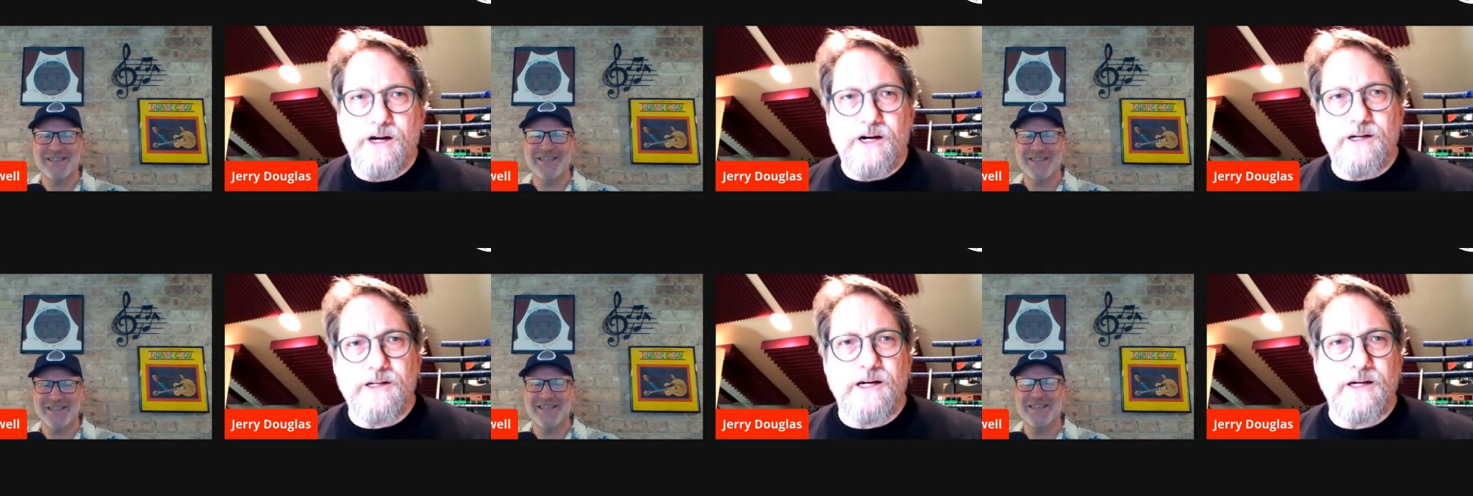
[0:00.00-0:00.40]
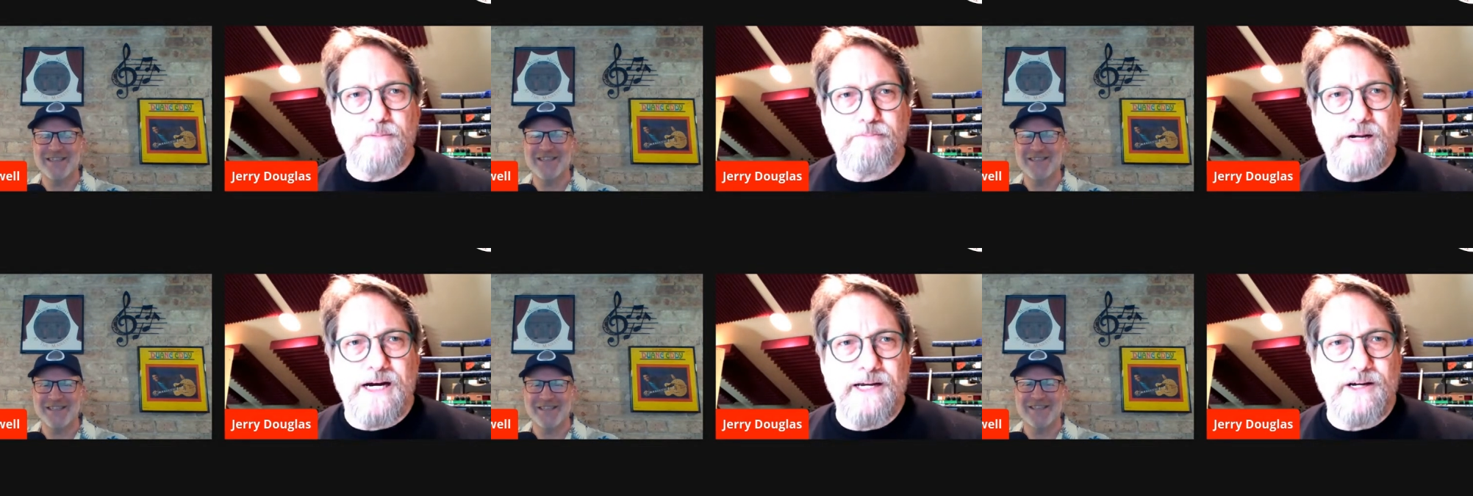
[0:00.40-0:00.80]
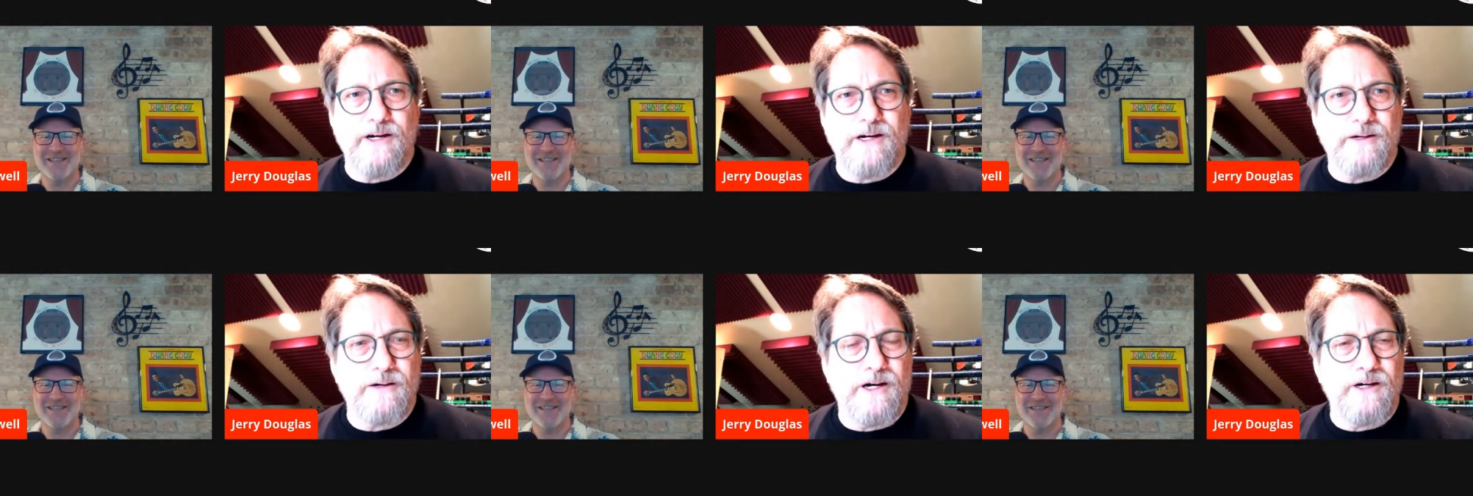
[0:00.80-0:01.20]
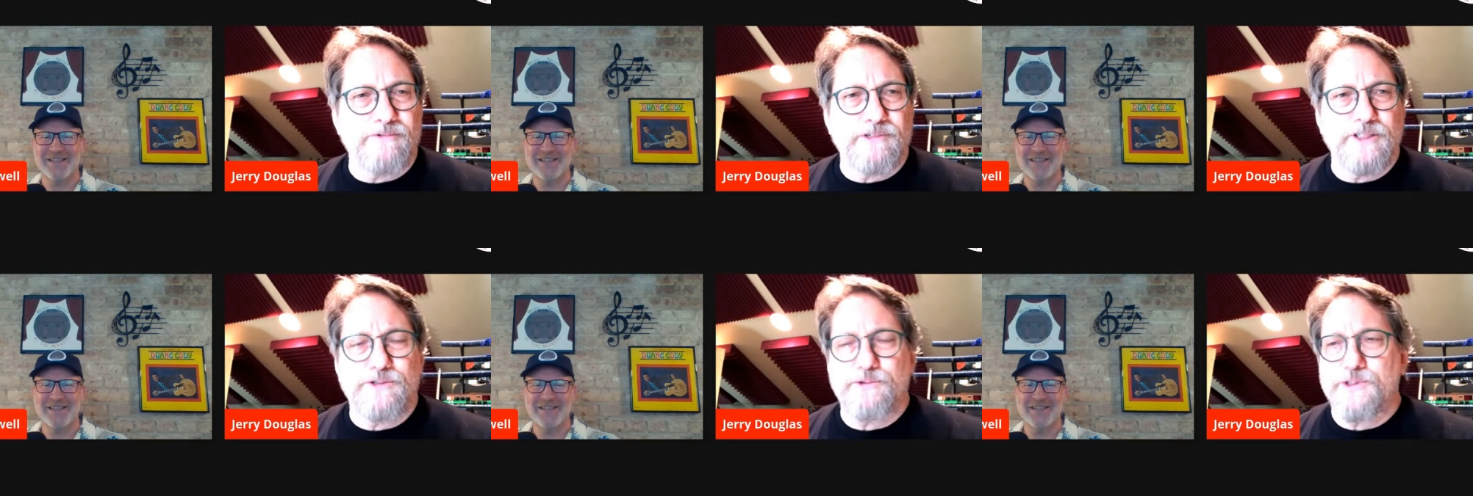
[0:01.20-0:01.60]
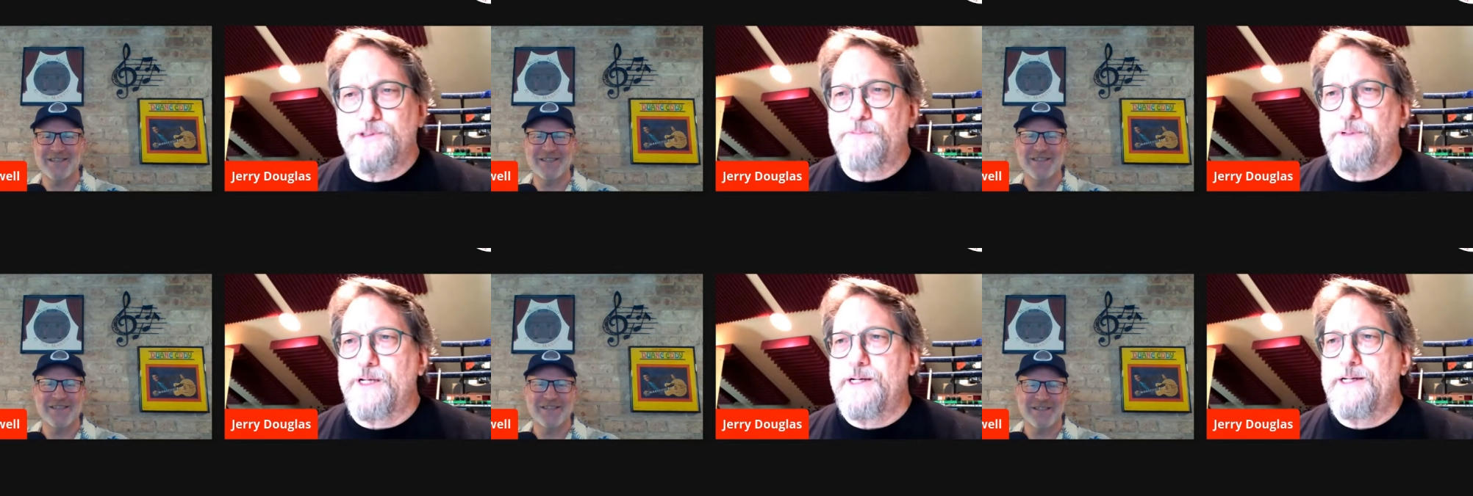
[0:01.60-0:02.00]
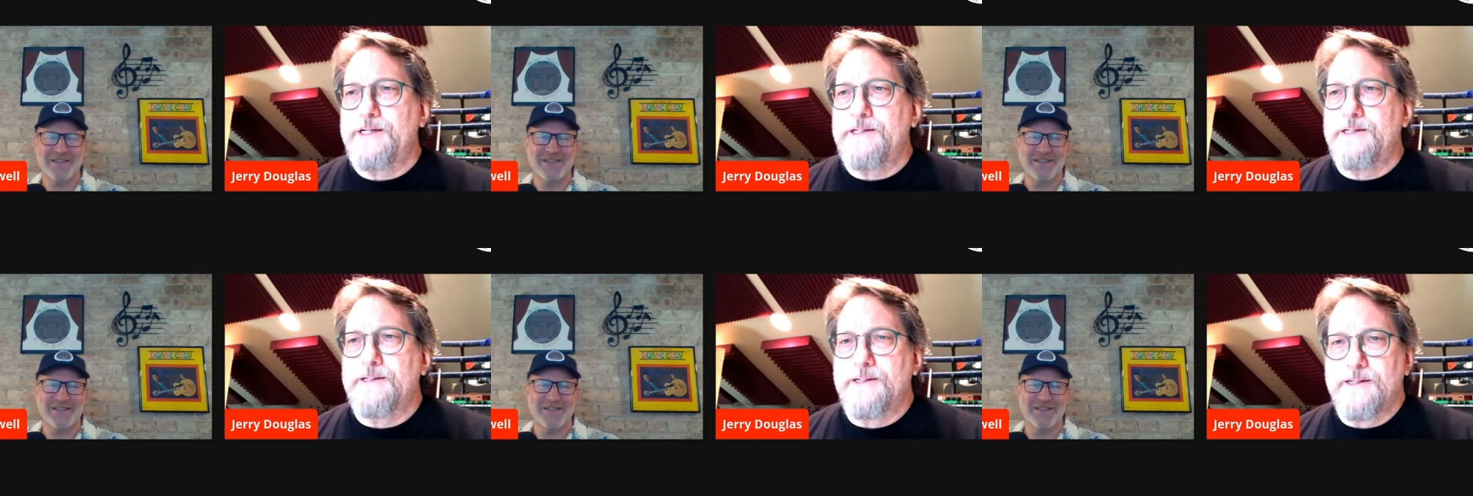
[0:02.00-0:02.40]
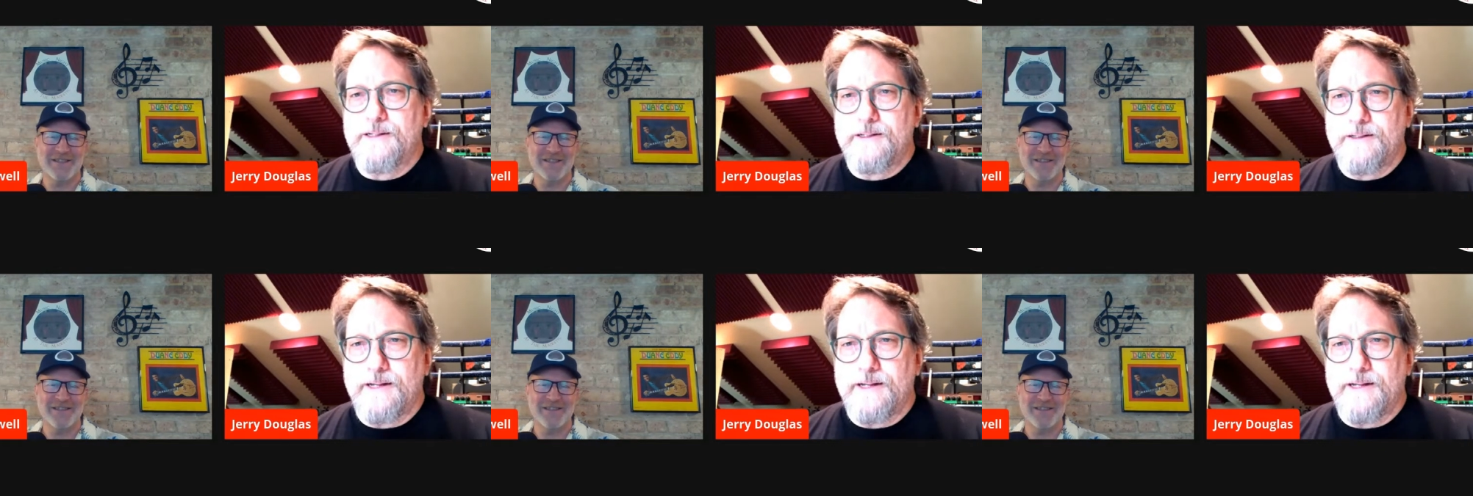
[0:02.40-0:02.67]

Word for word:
Speaker 1: Uh, uh, Mike Auldridge was playing